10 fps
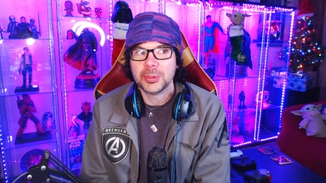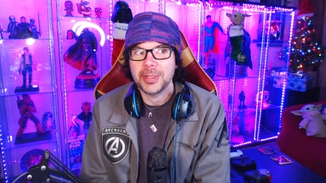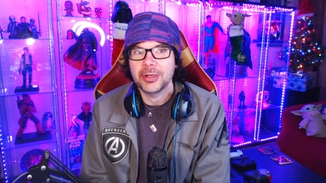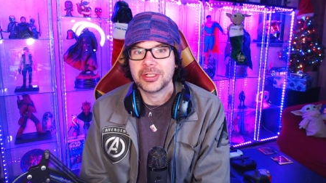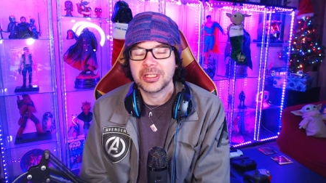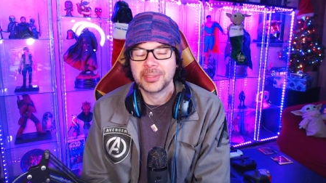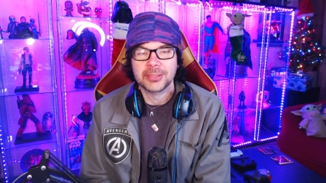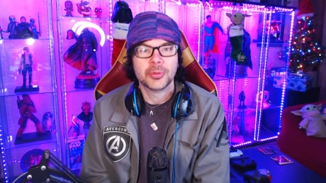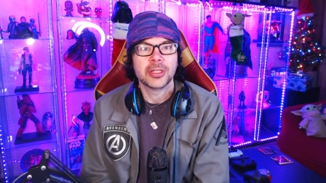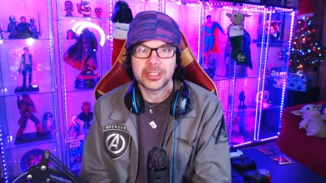powered Kingpin,
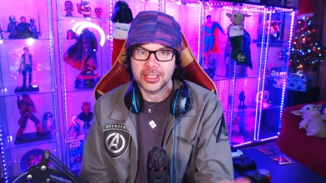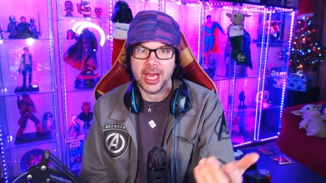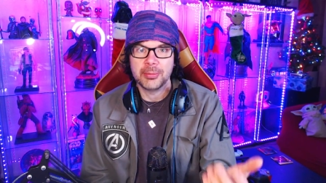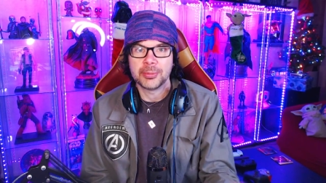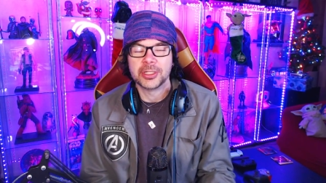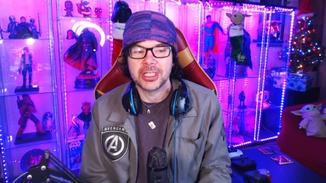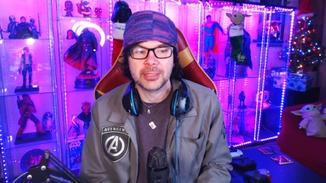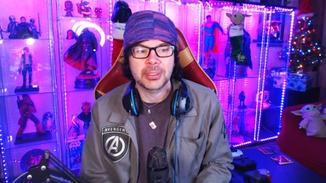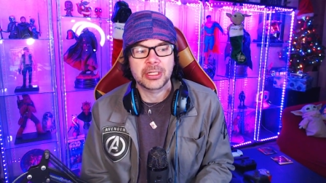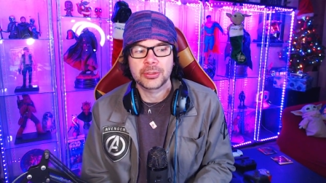more like the comic book
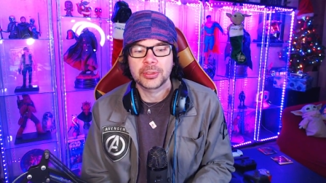Kingpin, who